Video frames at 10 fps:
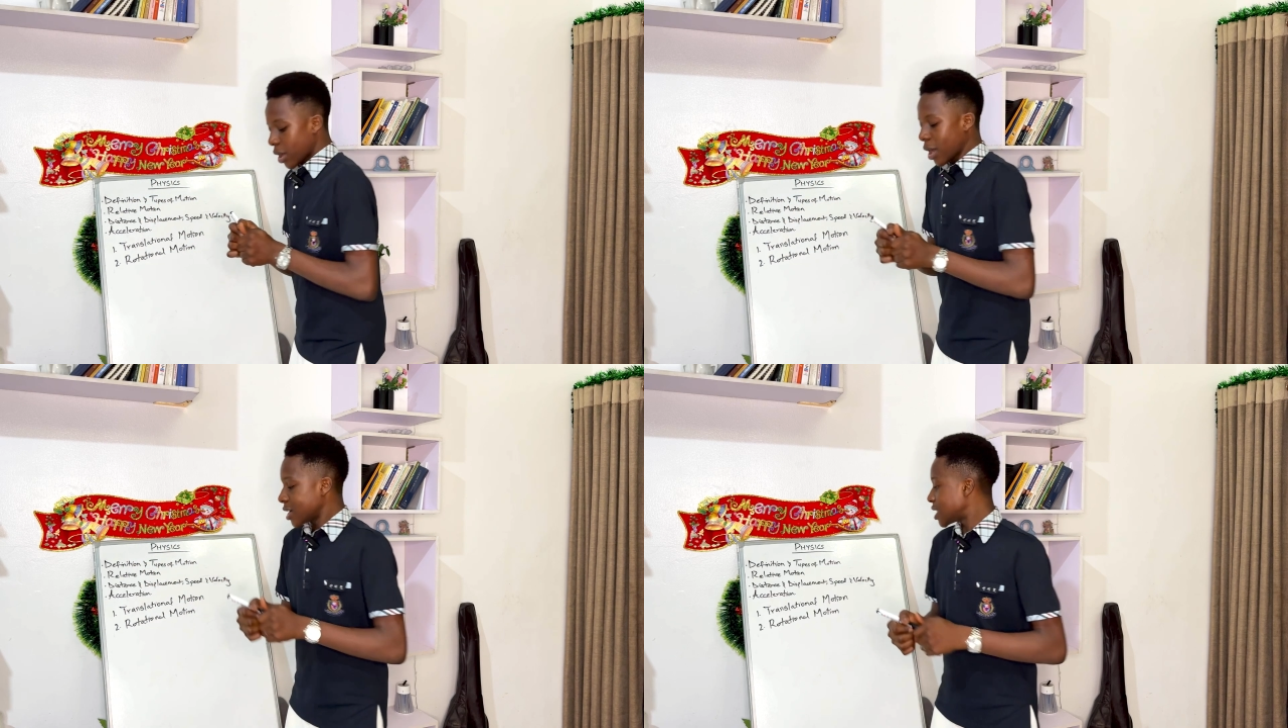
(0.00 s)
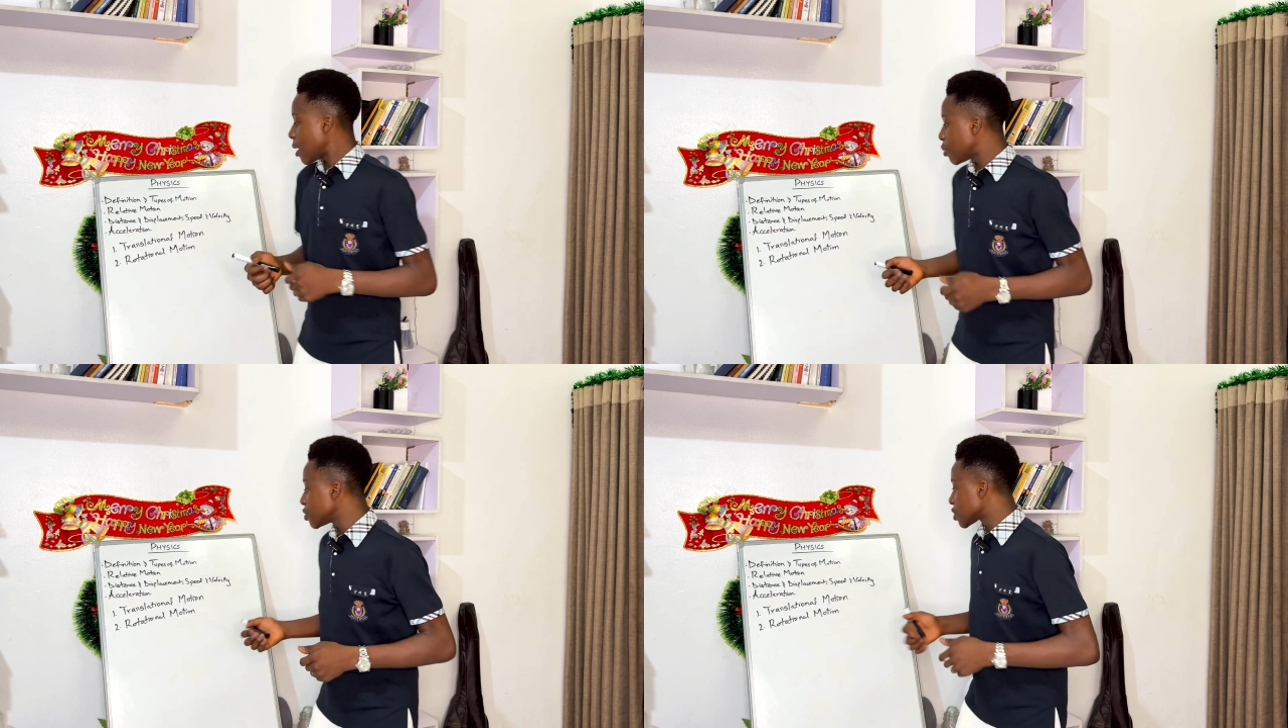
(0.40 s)

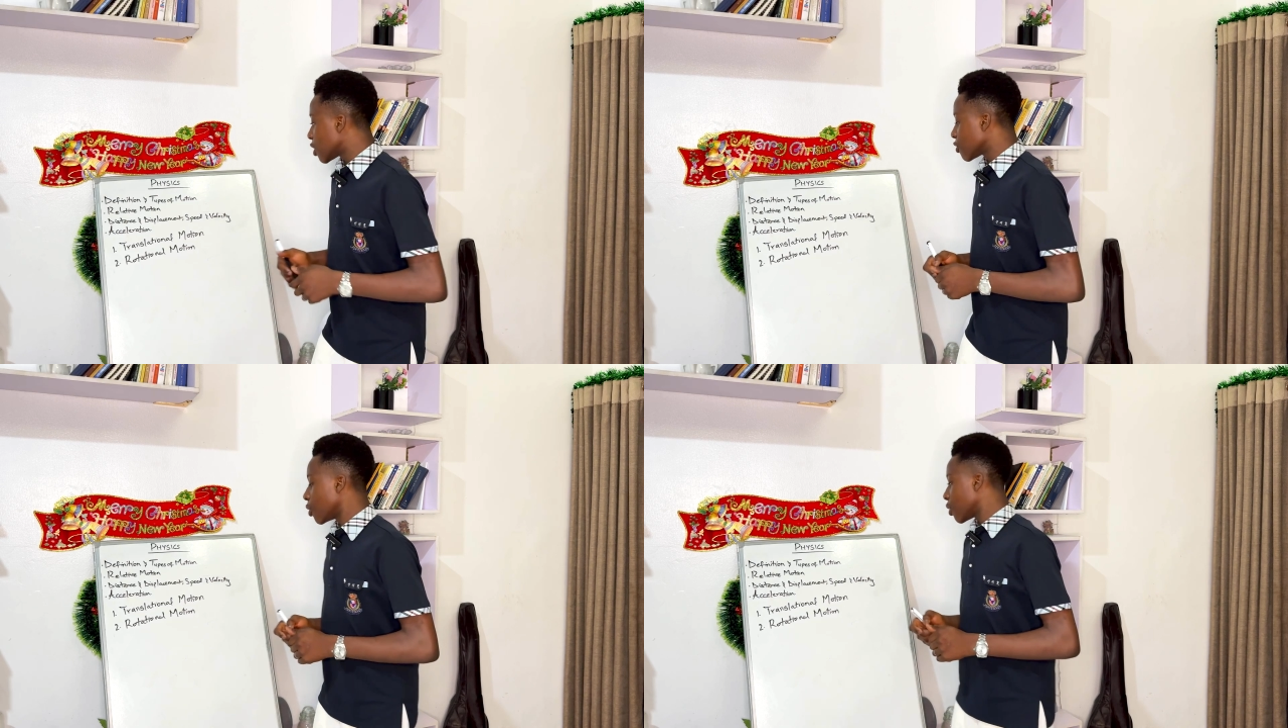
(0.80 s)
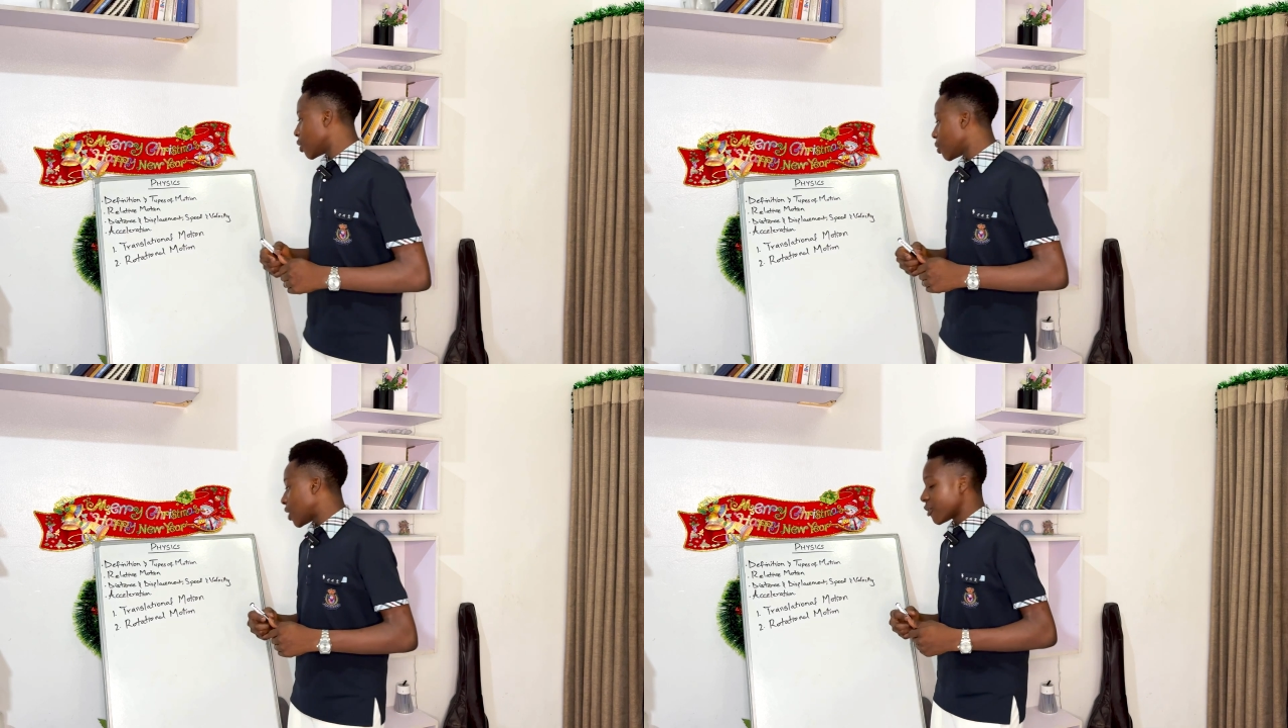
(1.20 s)
Examples of,
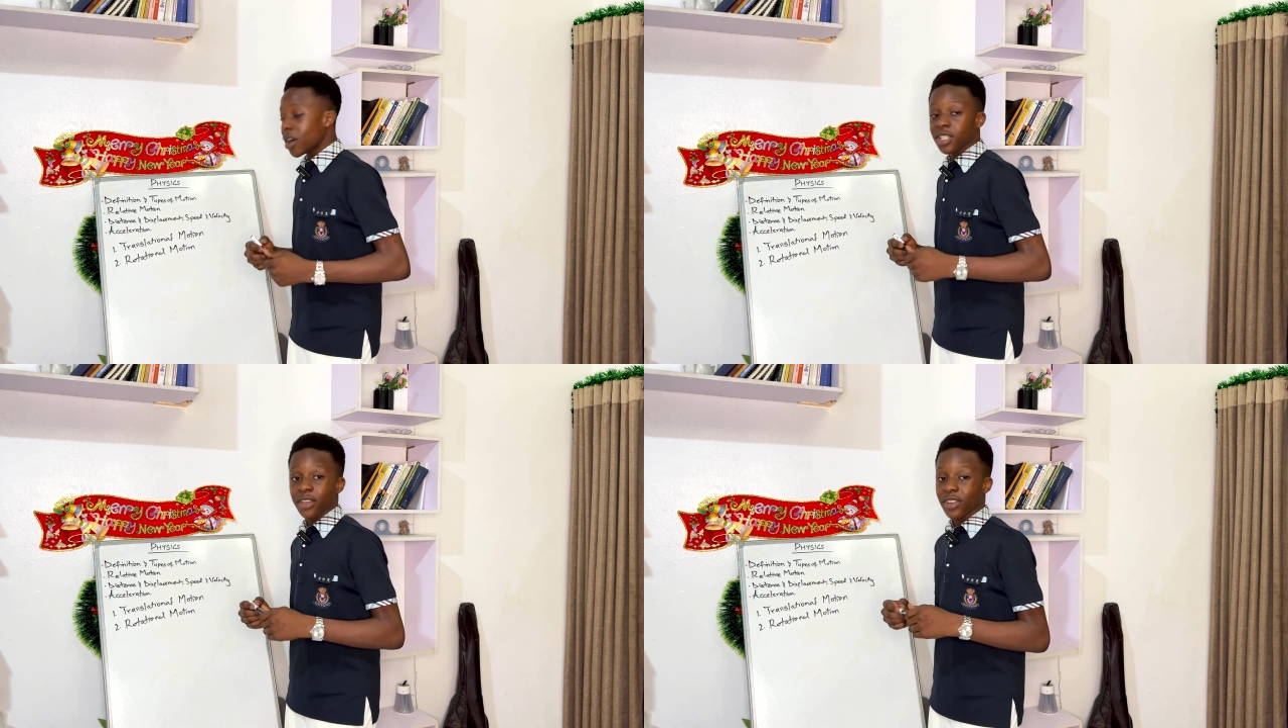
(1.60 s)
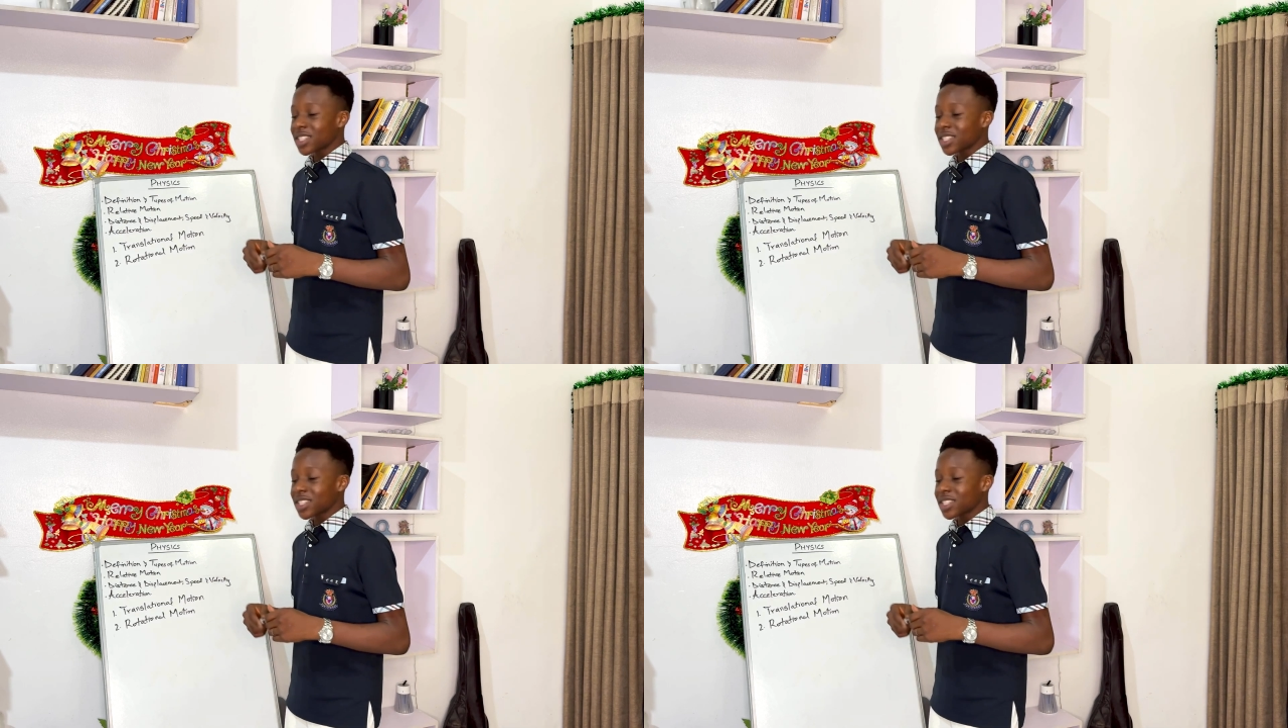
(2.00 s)
I forgot to give an